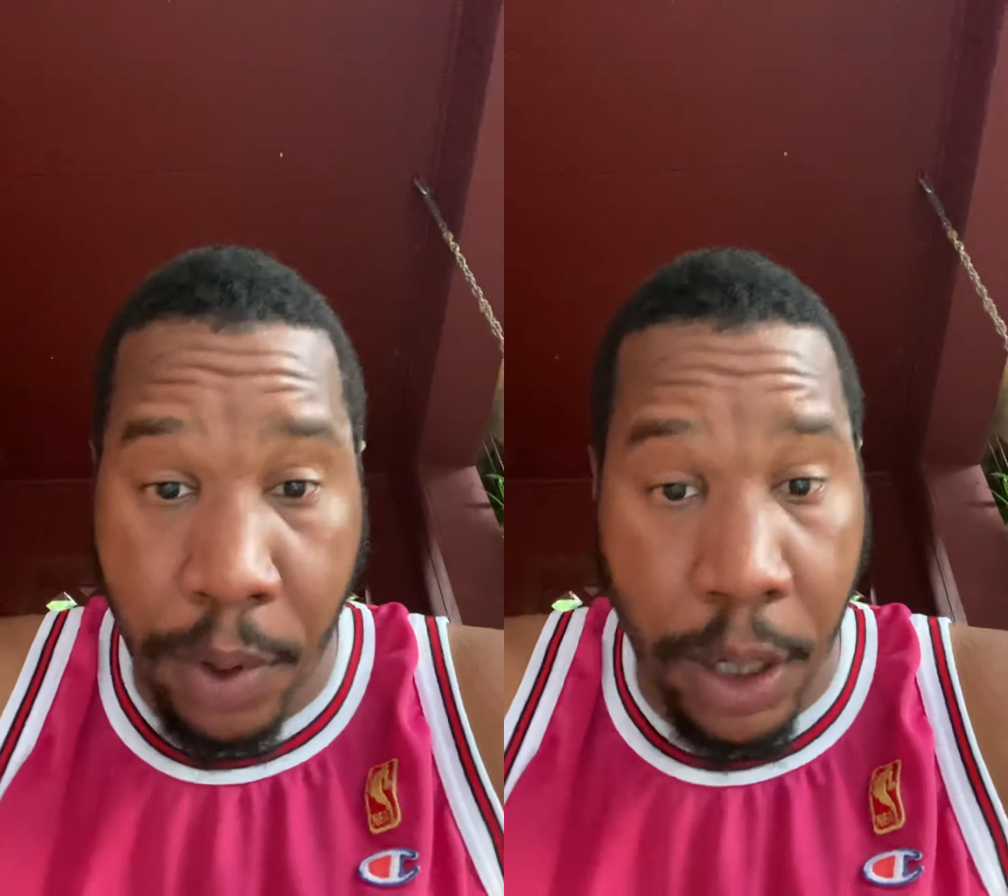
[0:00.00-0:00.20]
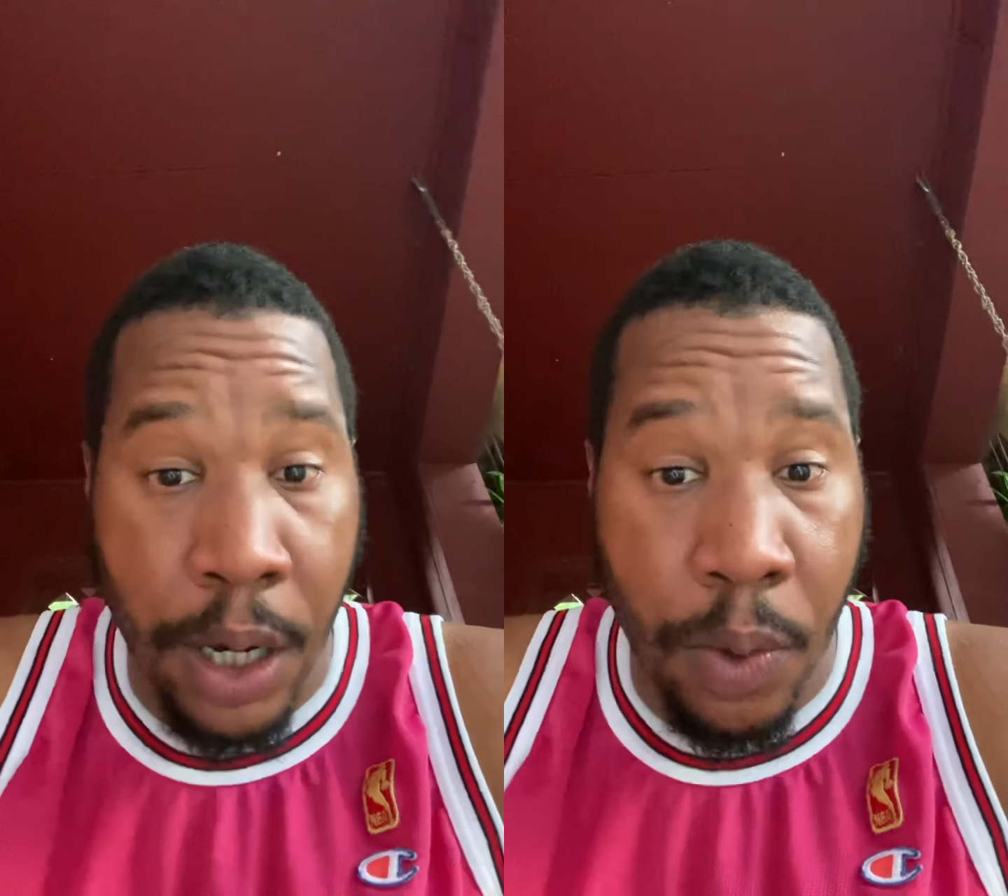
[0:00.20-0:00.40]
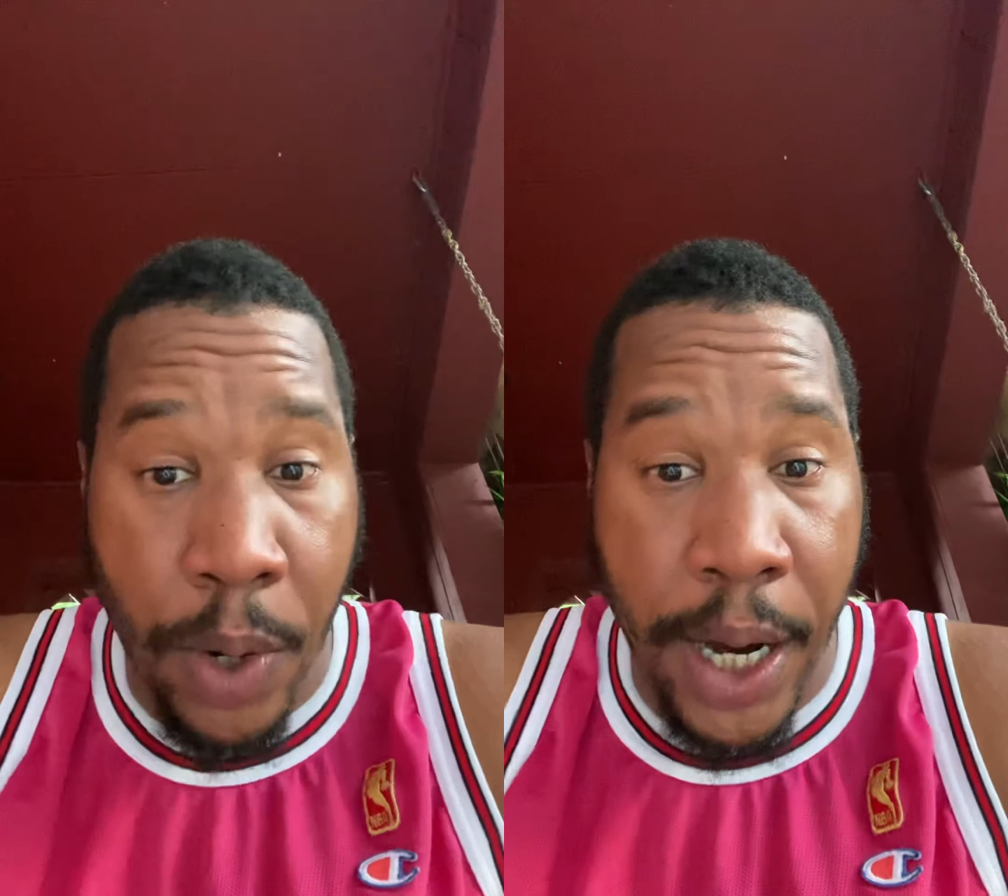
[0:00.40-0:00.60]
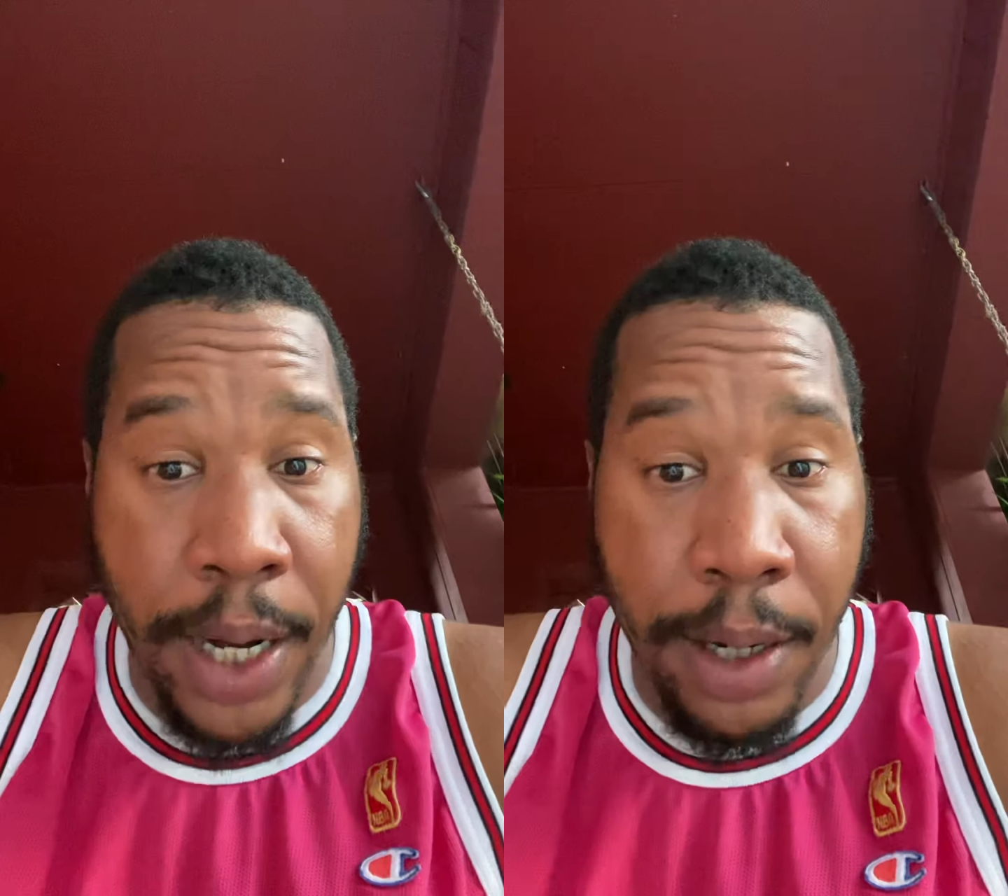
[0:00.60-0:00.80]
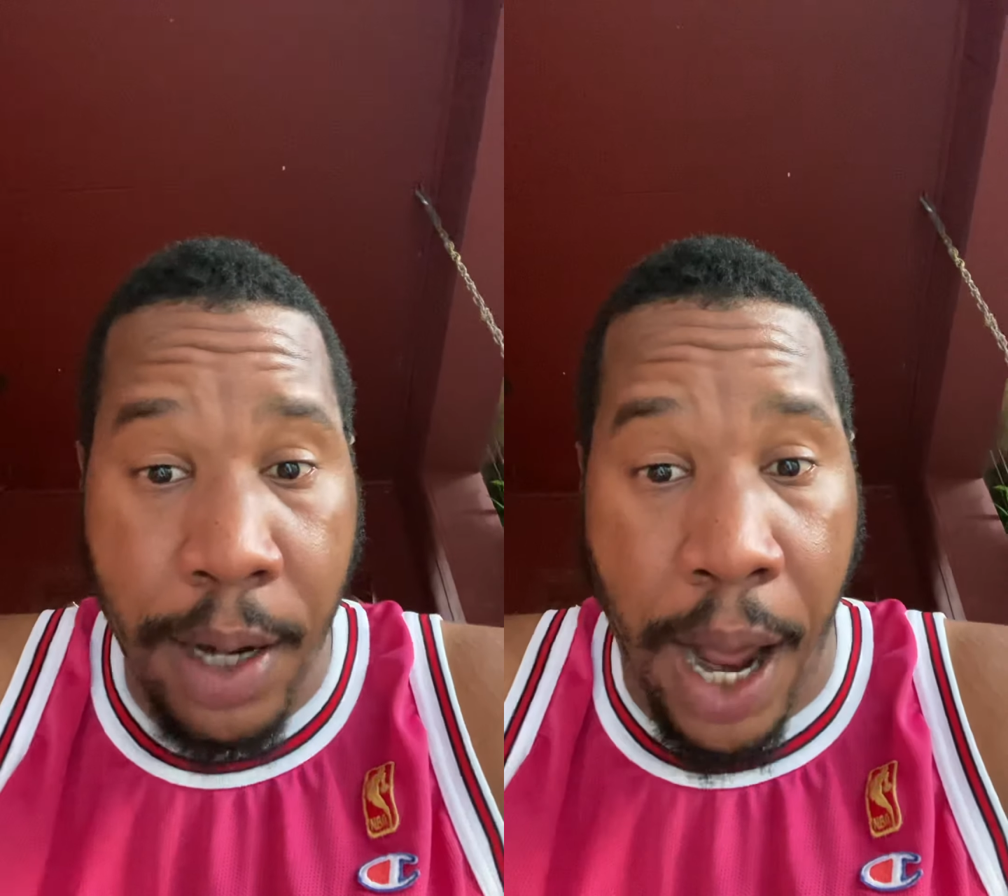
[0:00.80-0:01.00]
Inoue,
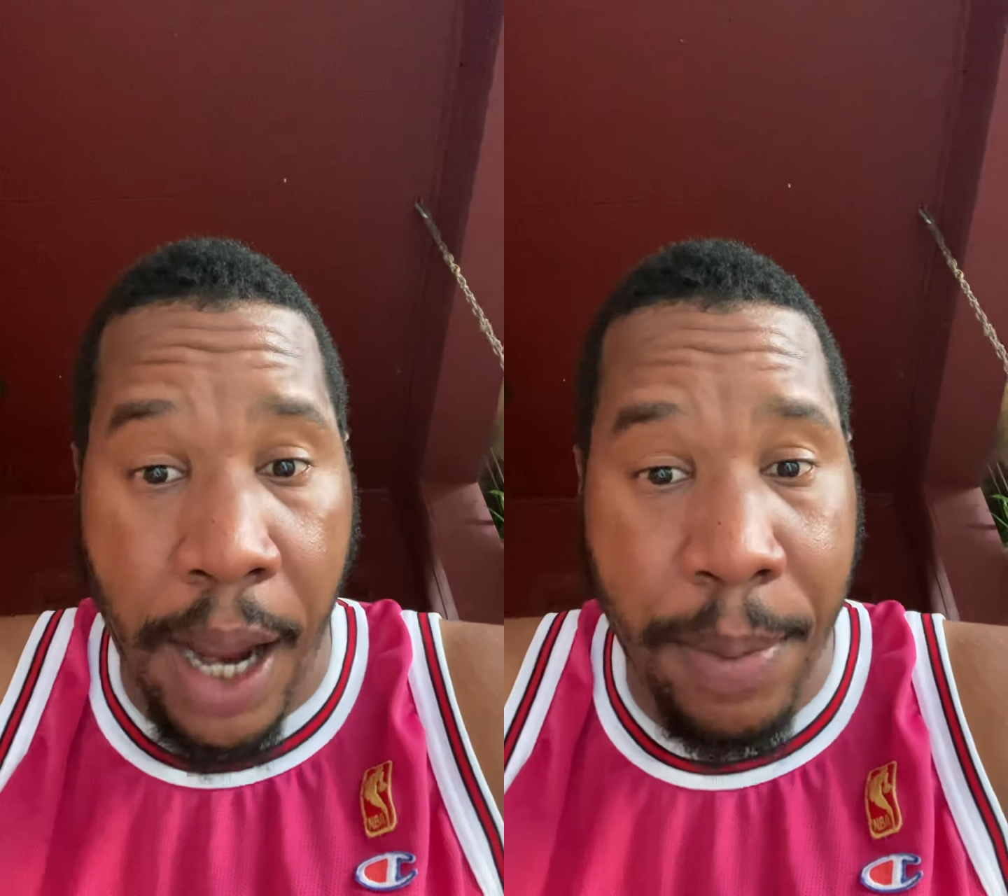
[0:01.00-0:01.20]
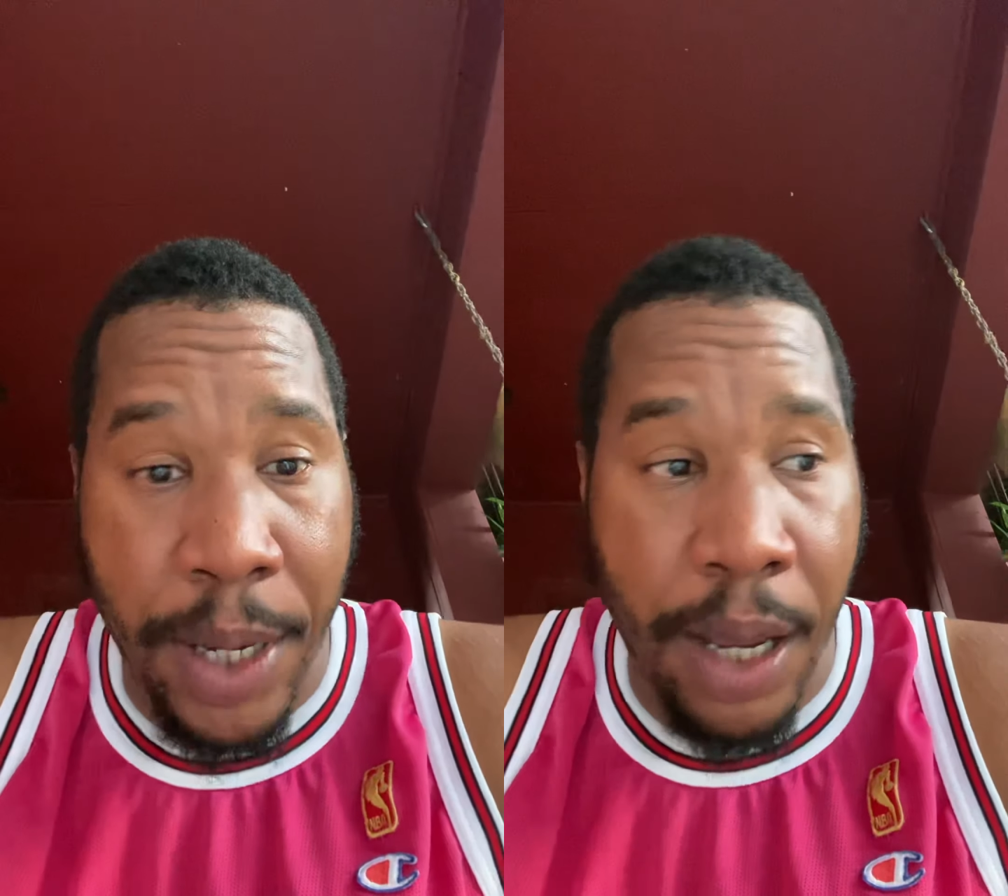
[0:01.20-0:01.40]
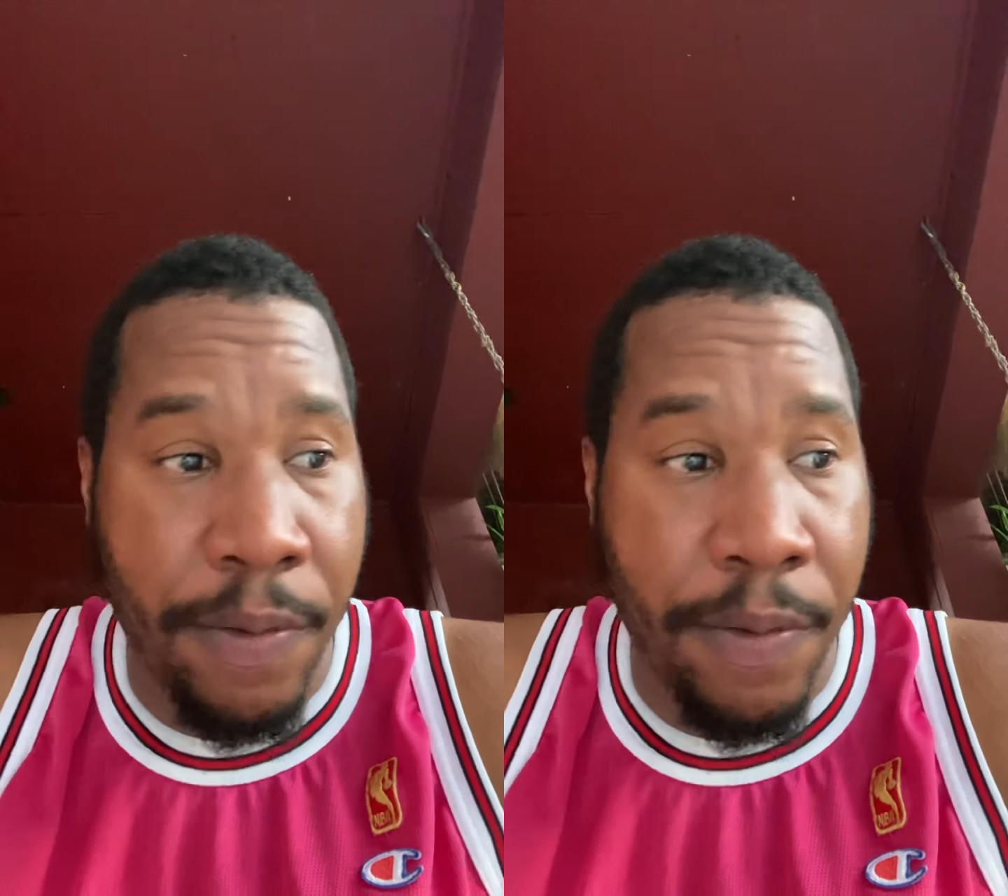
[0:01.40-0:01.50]
IBF